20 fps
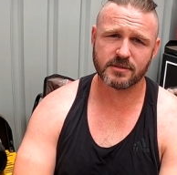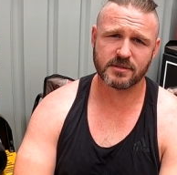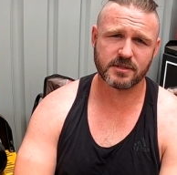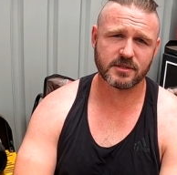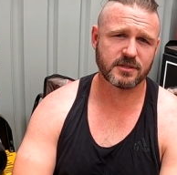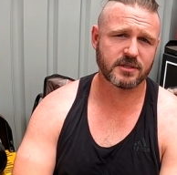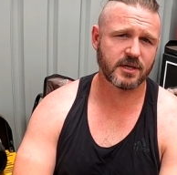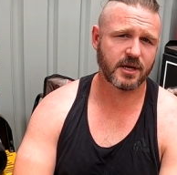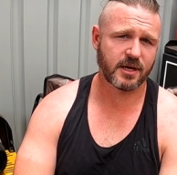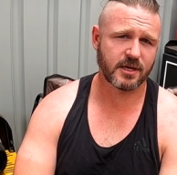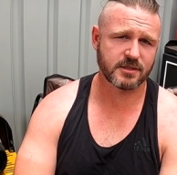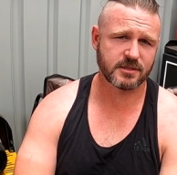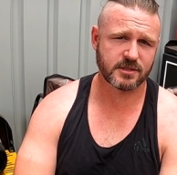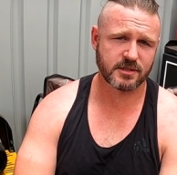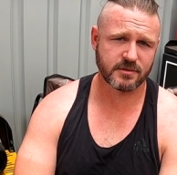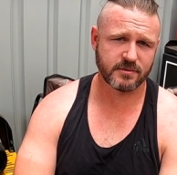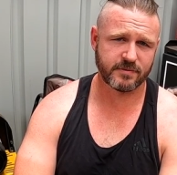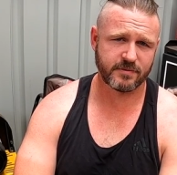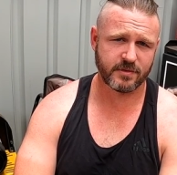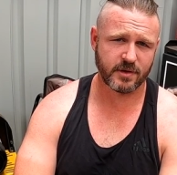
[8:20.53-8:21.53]
I
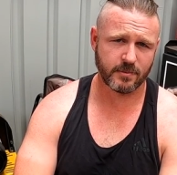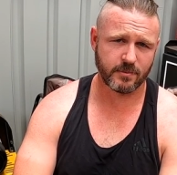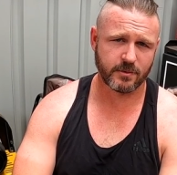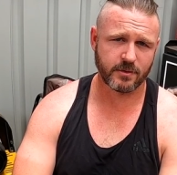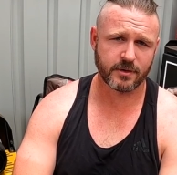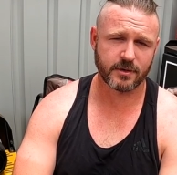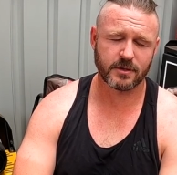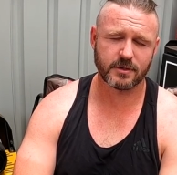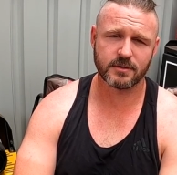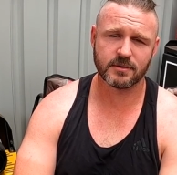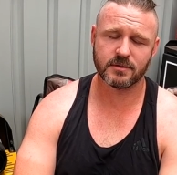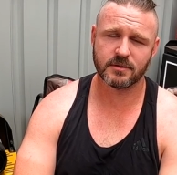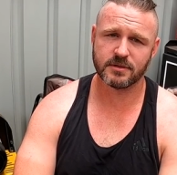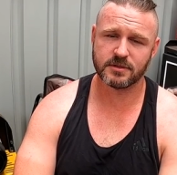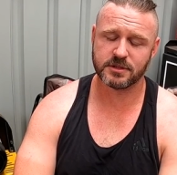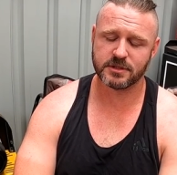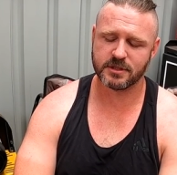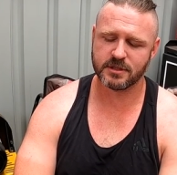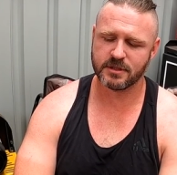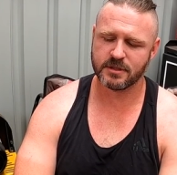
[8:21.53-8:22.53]
discharged in February
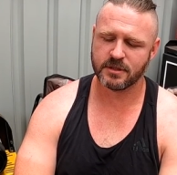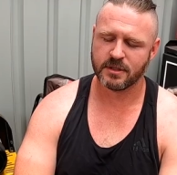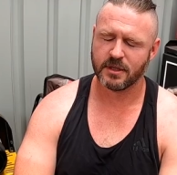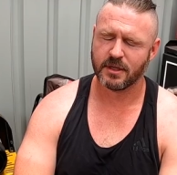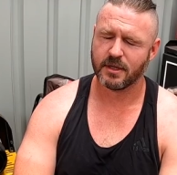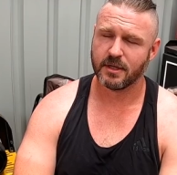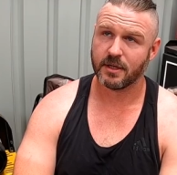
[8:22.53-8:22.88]
this year.